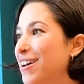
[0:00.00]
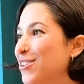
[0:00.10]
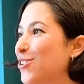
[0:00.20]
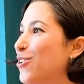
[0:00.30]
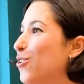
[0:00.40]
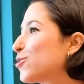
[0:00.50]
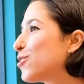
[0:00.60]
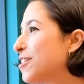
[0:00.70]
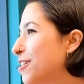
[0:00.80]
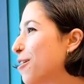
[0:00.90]
So also
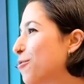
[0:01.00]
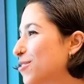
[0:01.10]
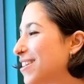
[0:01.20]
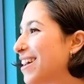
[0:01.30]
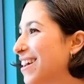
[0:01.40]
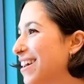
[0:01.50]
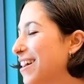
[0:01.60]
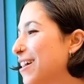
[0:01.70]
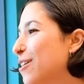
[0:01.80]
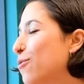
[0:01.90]
here, I would say
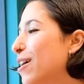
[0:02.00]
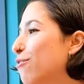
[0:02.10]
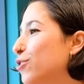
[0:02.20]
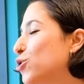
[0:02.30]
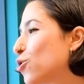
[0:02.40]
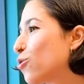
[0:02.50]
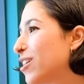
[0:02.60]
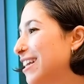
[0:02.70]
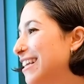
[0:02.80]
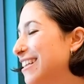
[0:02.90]
we have a joke
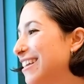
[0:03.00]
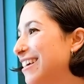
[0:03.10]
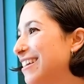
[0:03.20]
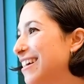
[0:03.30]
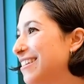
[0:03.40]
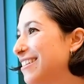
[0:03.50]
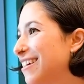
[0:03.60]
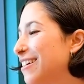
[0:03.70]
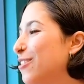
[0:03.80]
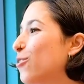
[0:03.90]
in Italy that
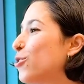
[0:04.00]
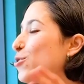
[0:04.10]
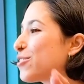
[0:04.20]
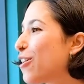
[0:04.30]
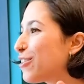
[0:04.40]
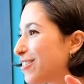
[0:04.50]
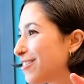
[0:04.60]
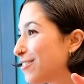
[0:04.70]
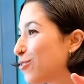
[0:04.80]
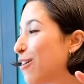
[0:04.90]
you start
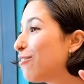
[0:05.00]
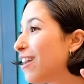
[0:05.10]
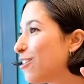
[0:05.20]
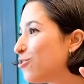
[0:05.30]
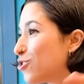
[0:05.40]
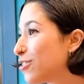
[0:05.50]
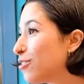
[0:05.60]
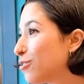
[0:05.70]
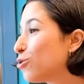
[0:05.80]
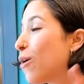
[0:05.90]
to have lunch at
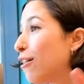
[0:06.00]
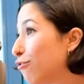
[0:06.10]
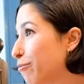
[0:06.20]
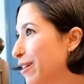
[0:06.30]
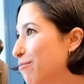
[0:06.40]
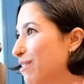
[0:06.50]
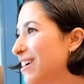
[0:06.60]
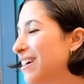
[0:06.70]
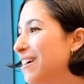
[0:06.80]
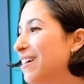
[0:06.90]
12 maybe,
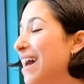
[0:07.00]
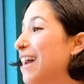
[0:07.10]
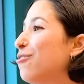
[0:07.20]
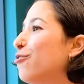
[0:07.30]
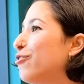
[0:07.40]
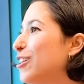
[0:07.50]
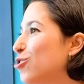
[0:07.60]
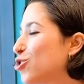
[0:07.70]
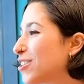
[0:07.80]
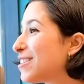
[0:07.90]
and you finish
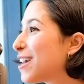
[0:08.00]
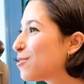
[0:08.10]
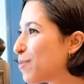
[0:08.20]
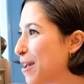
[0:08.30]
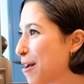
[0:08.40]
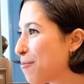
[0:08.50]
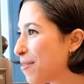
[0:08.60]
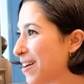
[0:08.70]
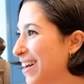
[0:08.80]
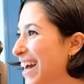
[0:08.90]
at 6 p.m.
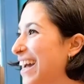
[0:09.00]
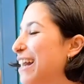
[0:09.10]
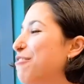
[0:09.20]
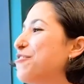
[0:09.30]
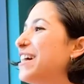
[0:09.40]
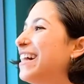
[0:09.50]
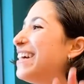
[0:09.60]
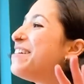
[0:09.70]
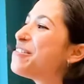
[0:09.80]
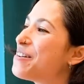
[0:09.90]
And I feel
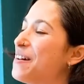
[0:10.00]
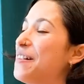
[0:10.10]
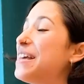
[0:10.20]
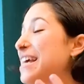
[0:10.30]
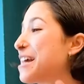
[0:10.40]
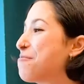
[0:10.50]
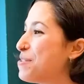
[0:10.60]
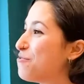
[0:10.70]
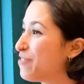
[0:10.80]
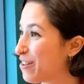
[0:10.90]
here it can
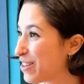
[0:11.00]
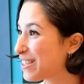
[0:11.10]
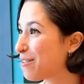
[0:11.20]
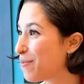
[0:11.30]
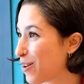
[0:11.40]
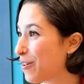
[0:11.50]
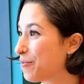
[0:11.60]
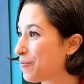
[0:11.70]
be very similar.